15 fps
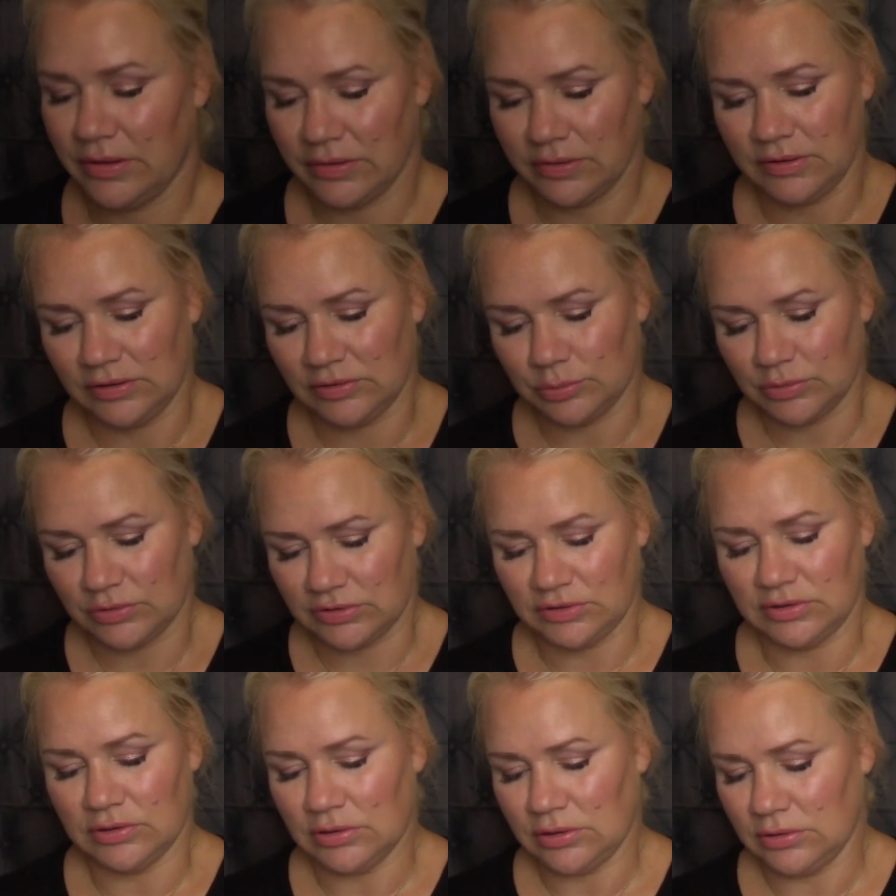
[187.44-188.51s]
This was
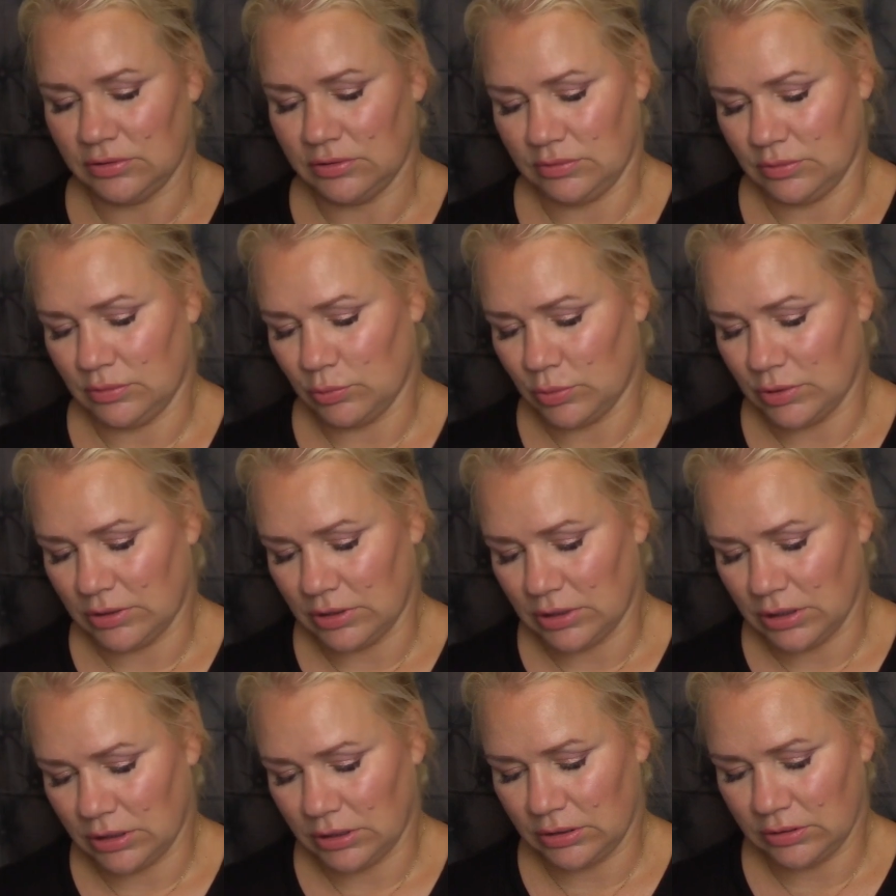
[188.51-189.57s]
the one
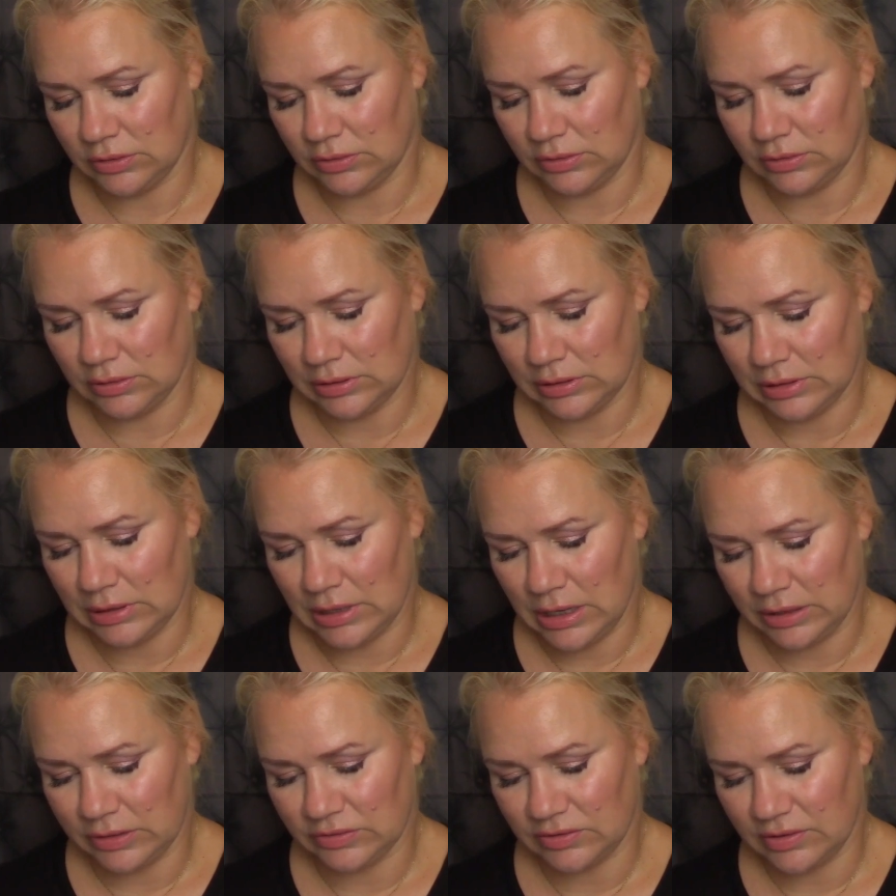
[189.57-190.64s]
I
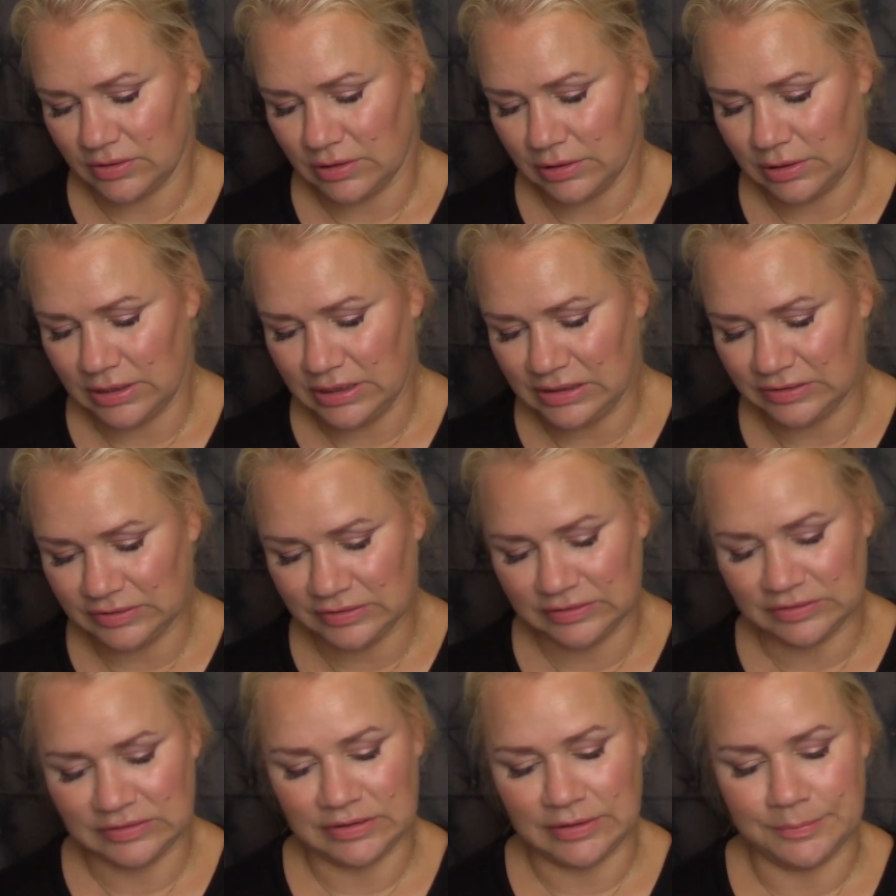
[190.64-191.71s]
liked the
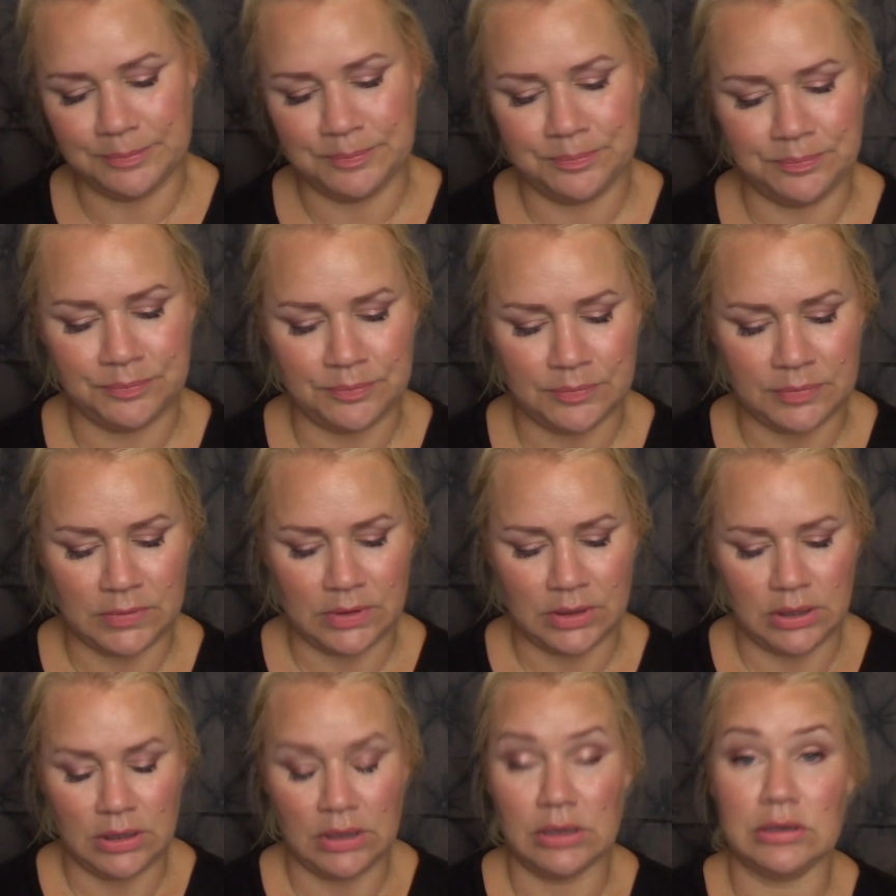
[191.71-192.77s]
least.
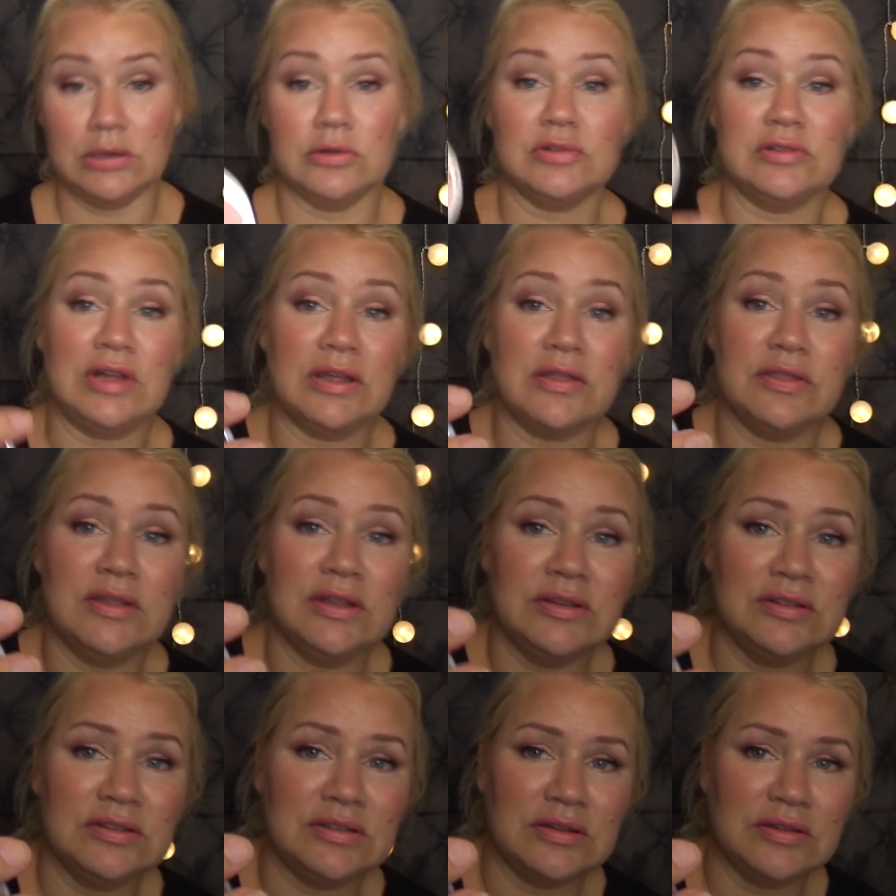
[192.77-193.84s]
Looks like
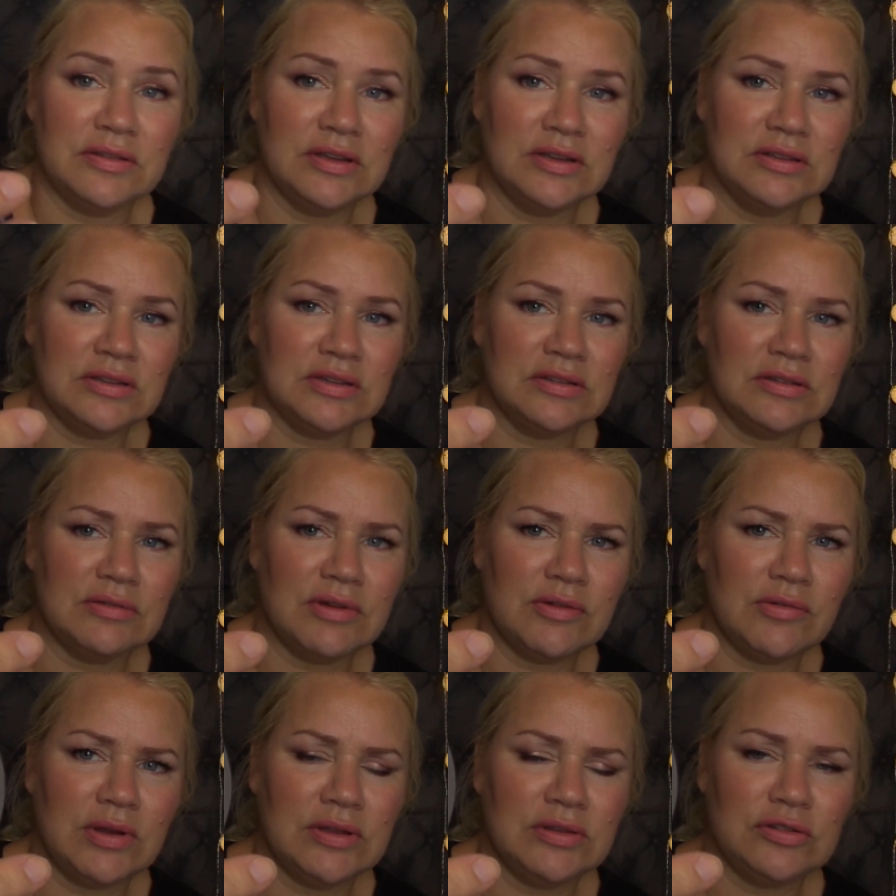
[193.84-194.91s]
this. This is a
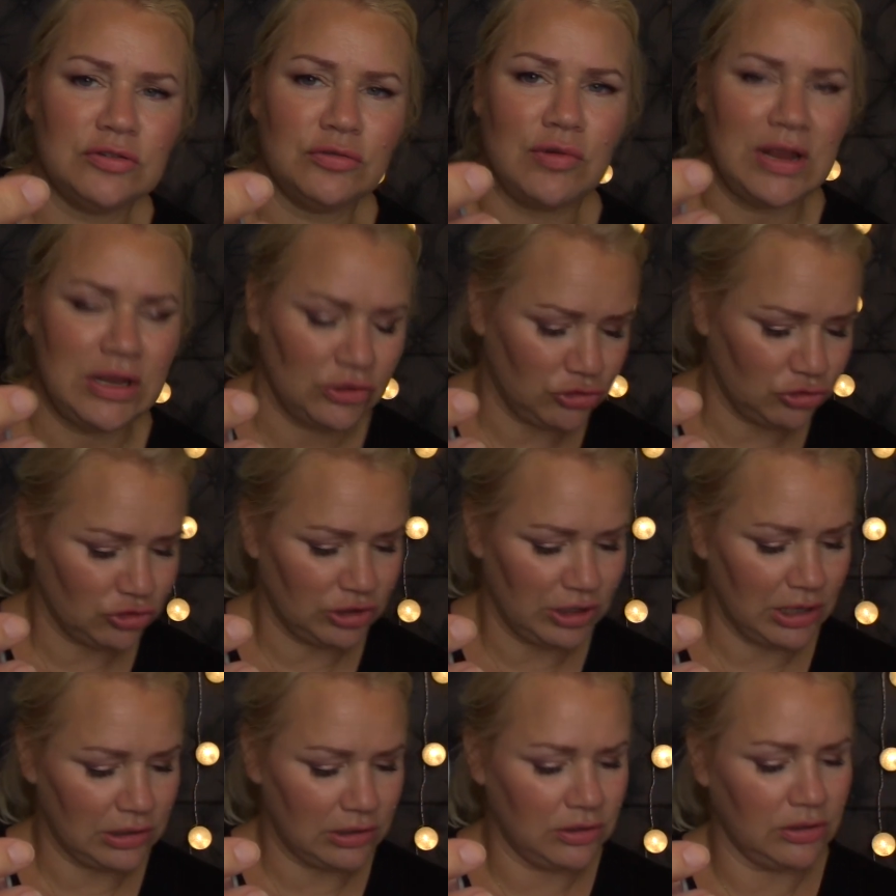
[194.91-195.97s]
very strange
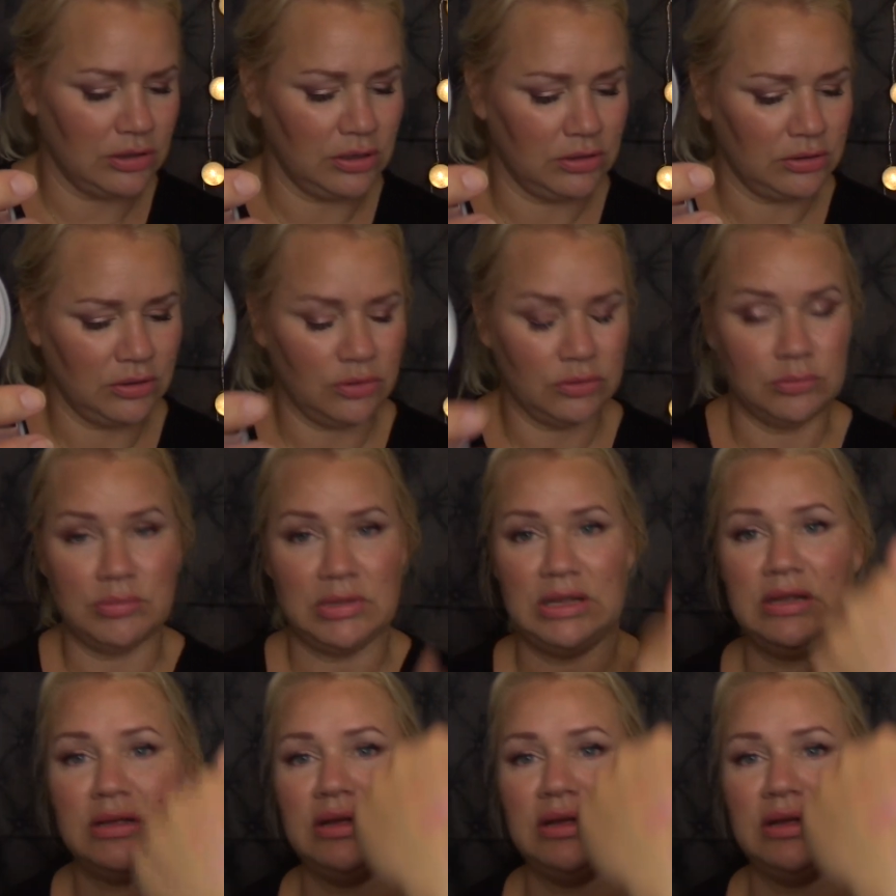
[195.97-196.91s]
color on me.